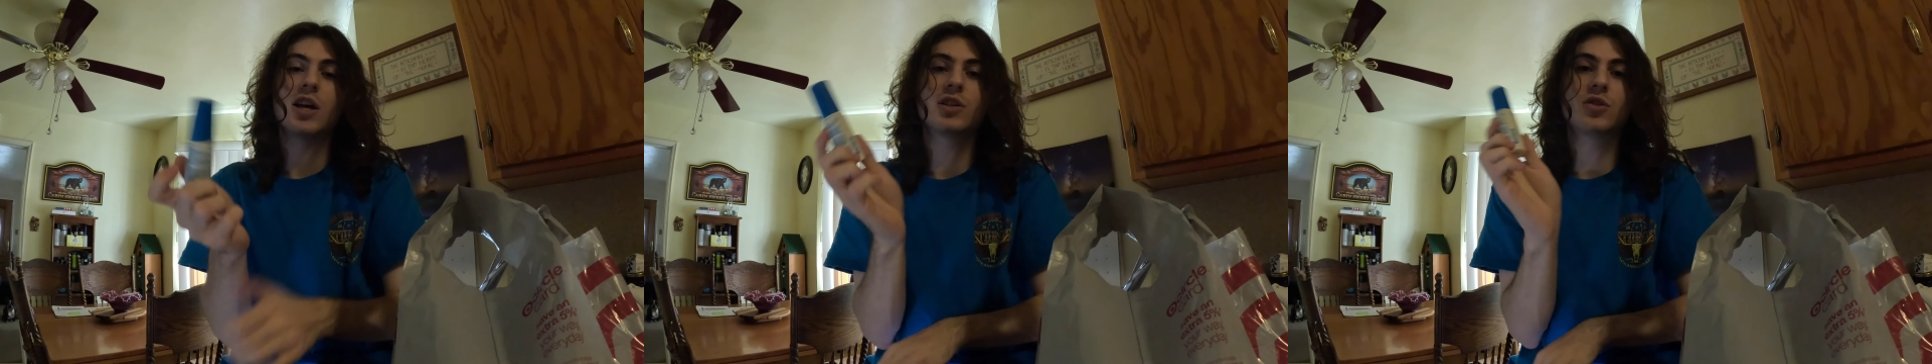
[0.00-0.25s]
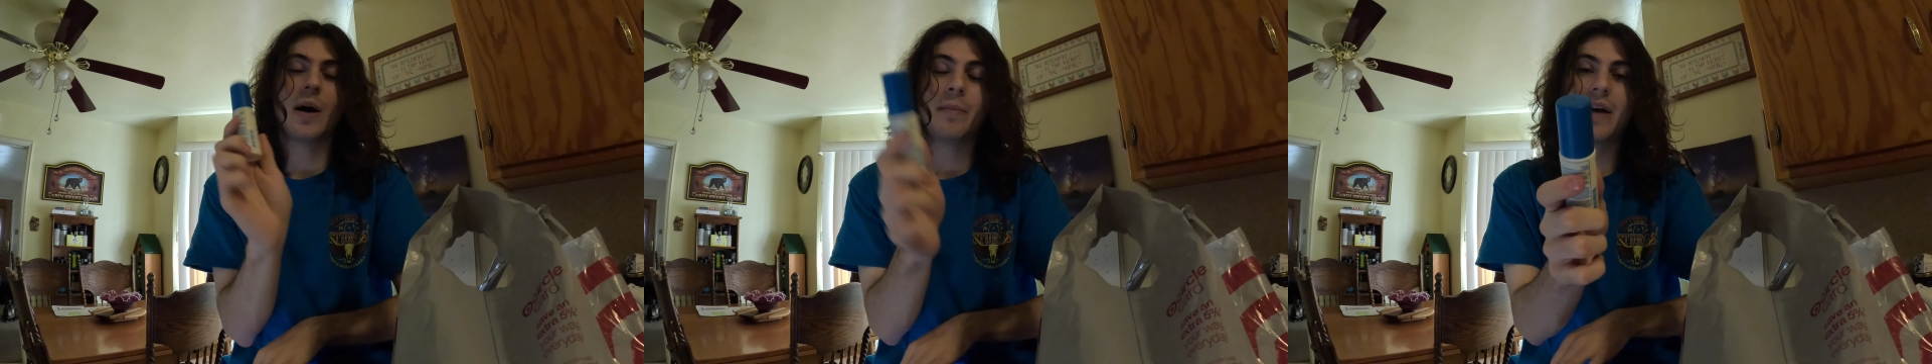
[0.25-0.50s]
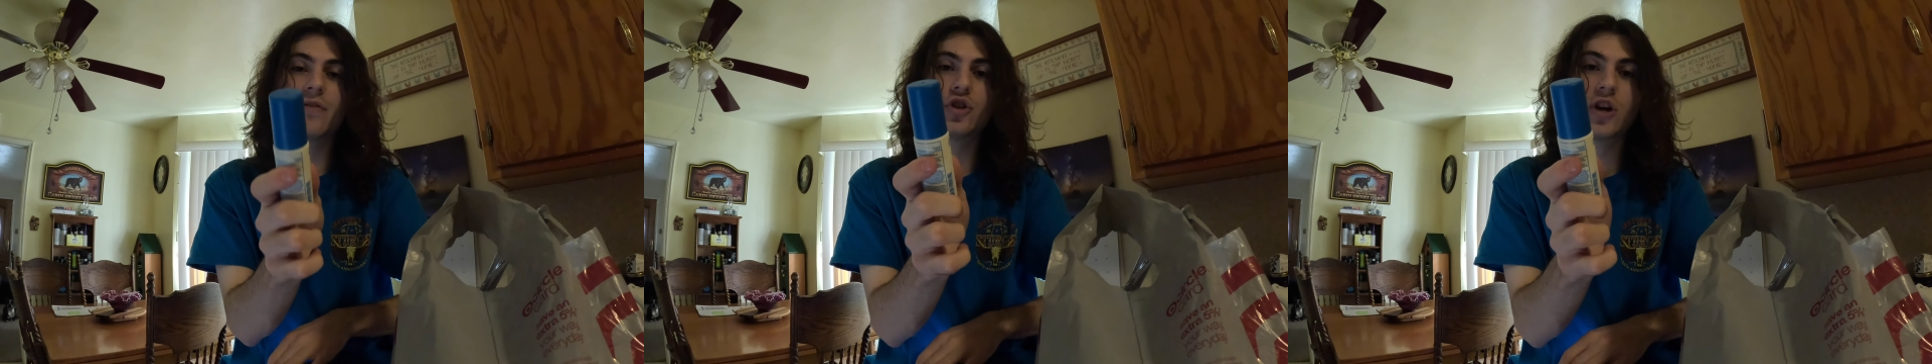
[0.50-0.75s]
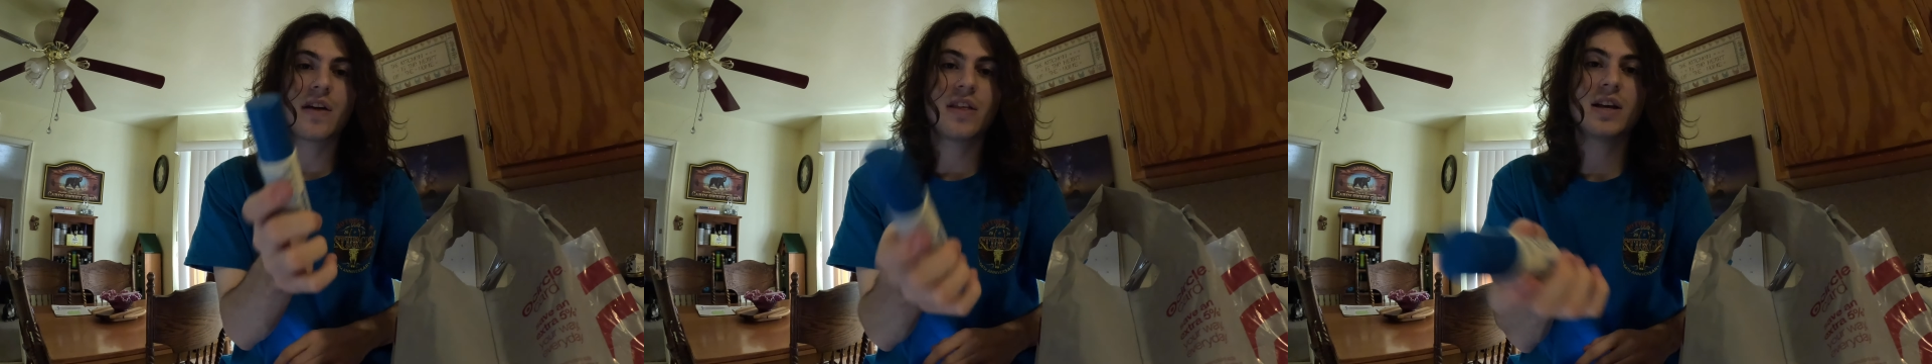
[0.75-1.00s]
So I'm gonna have to
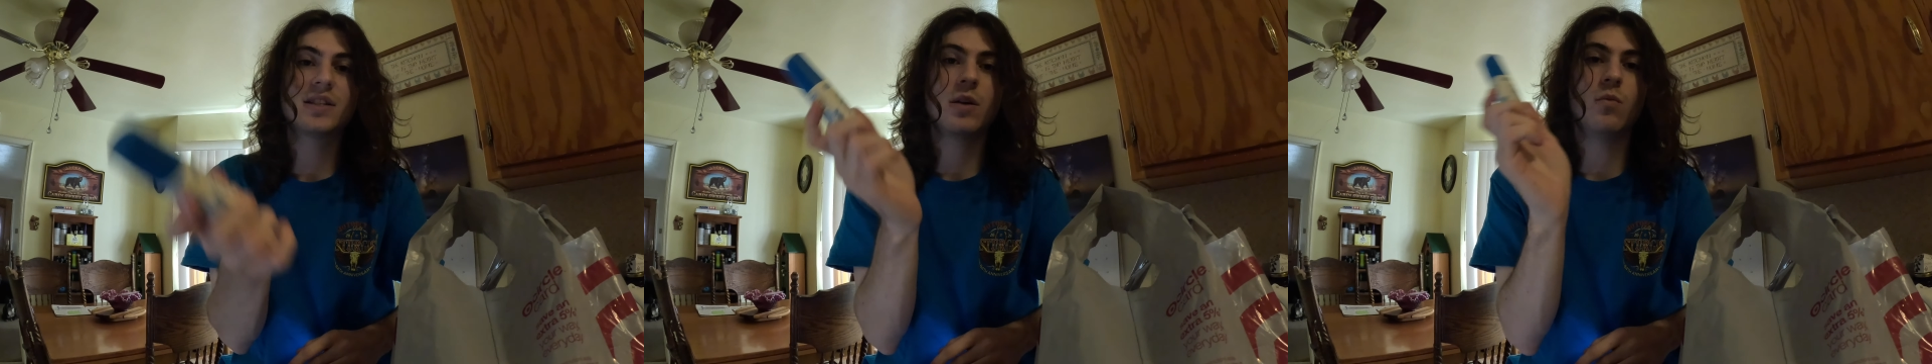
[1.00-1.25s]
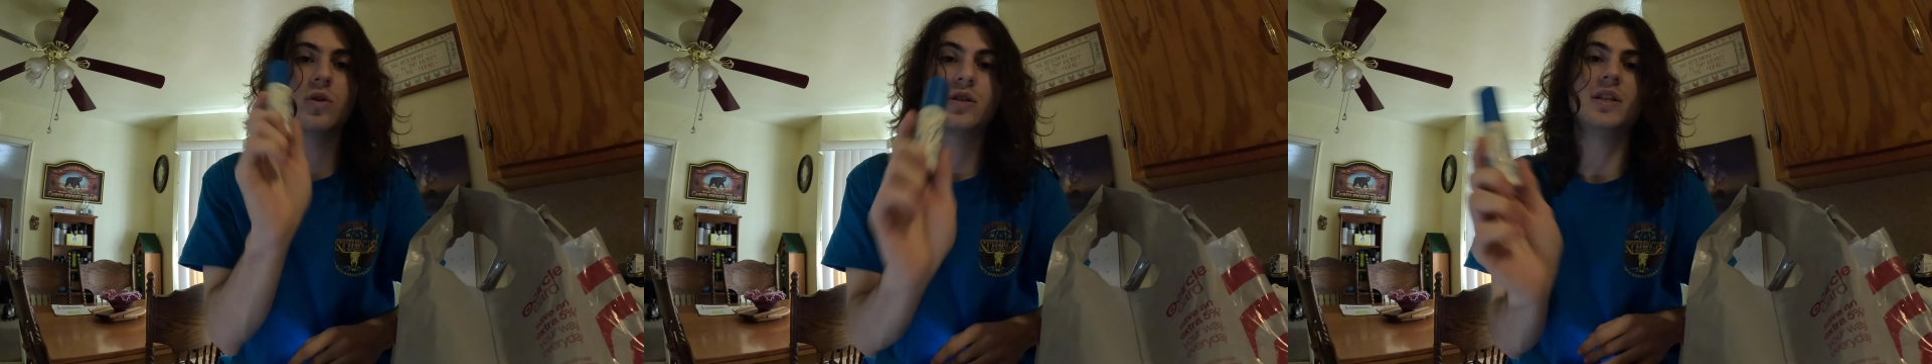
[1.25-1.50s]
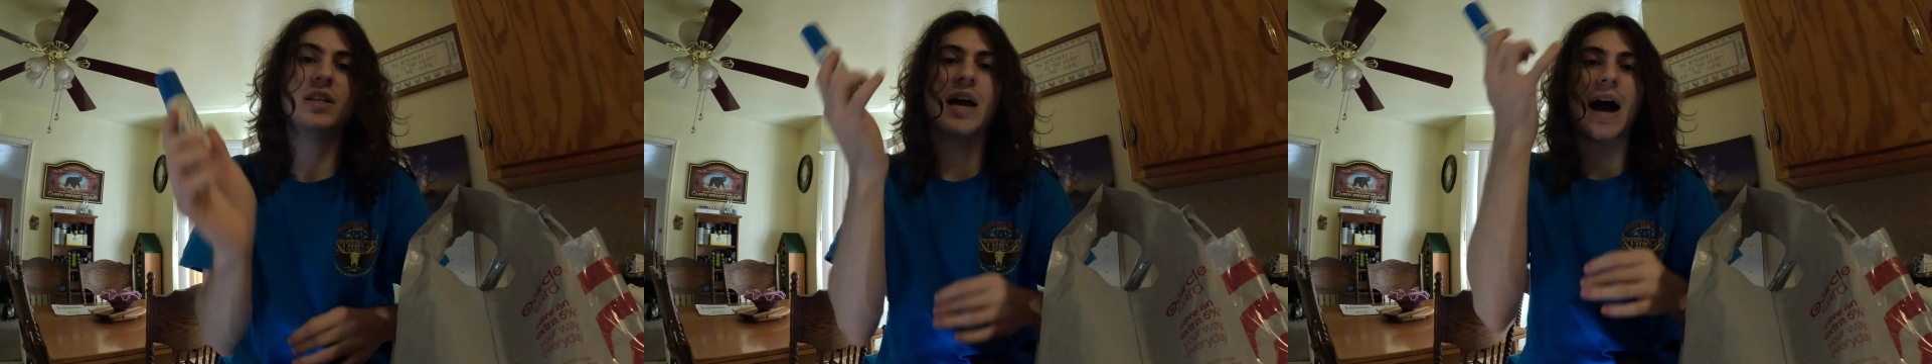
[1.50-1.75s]
try this and we'll see.